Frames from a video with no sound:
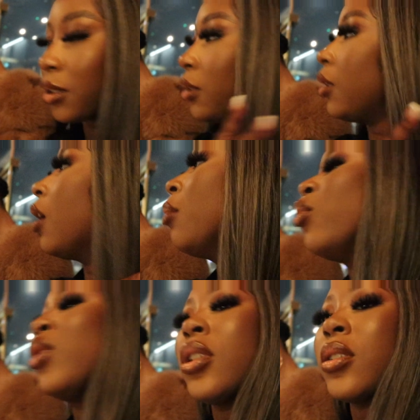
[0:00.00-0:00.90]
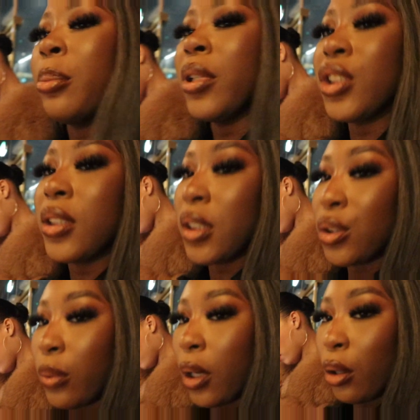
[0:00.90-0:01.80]
We took some pictures as
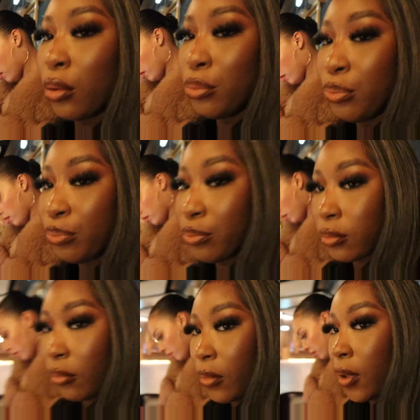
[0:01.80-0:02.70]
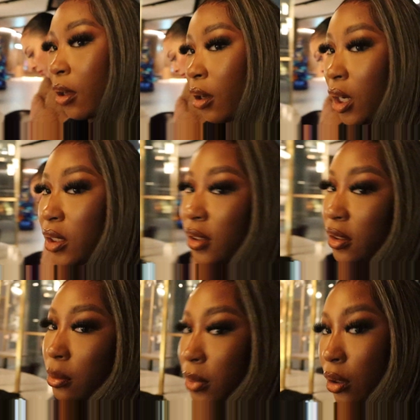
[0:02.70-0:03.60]
well. I need to take
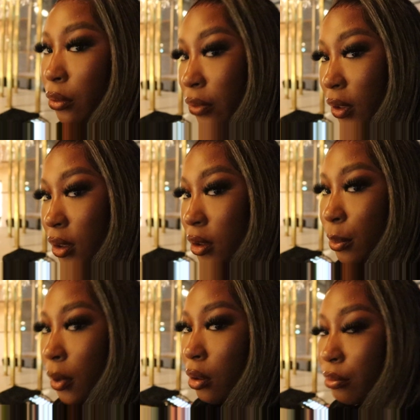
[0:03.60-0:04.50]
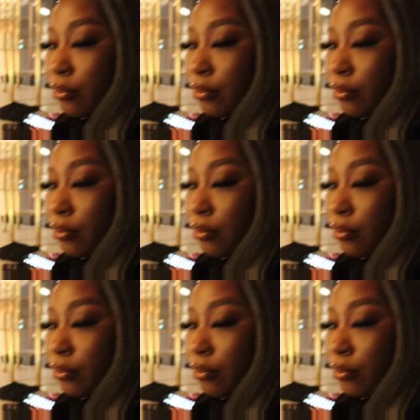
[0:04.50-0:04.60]
some selfies, but